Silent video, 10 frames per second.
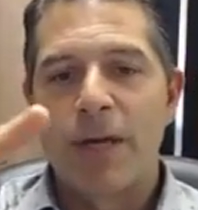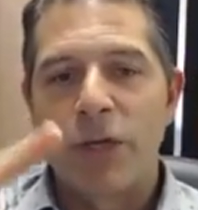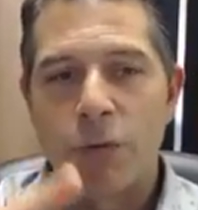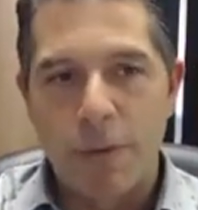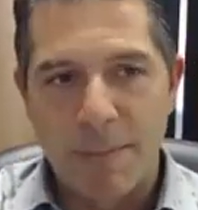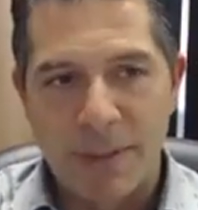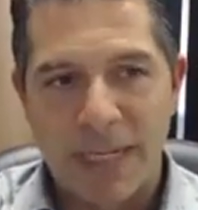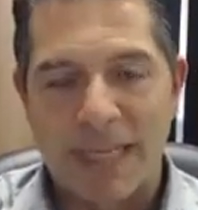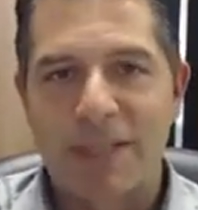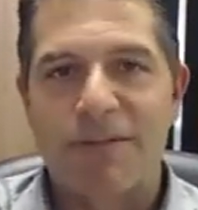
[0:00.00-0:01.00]
your
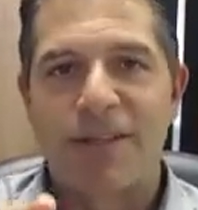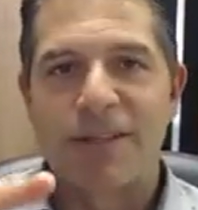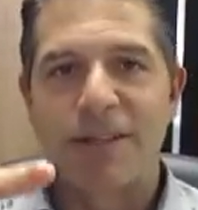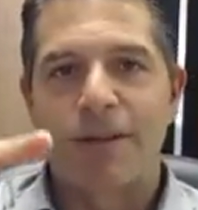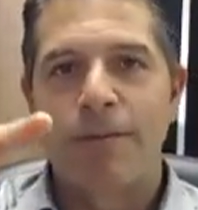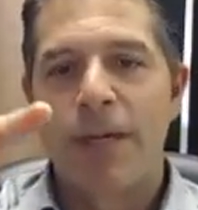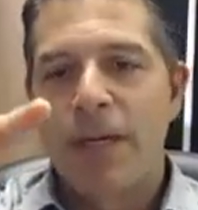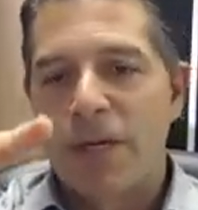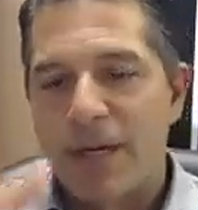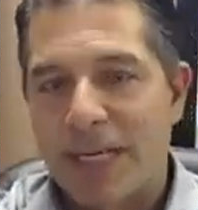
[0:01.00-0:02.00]
reproductive system,
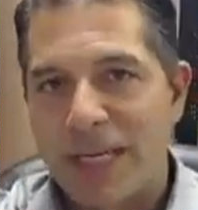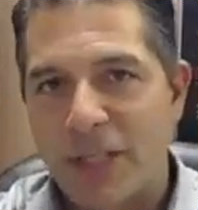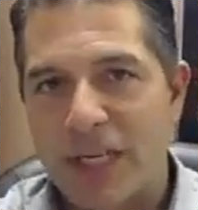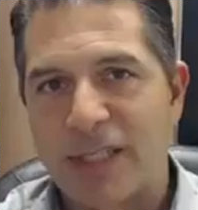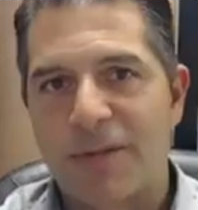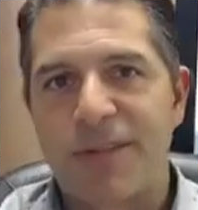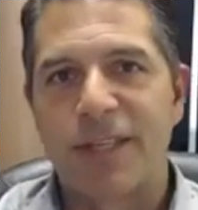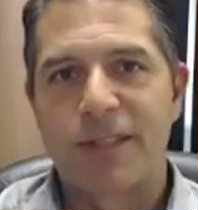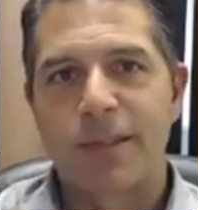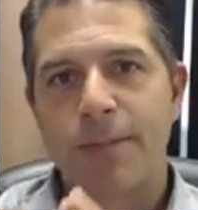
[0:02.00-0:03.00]
your digestive
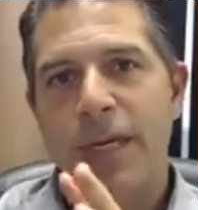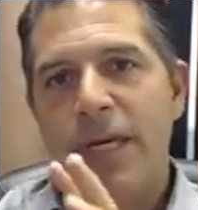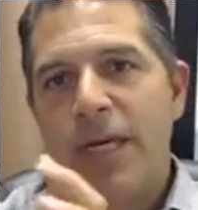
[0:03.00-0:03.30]
system.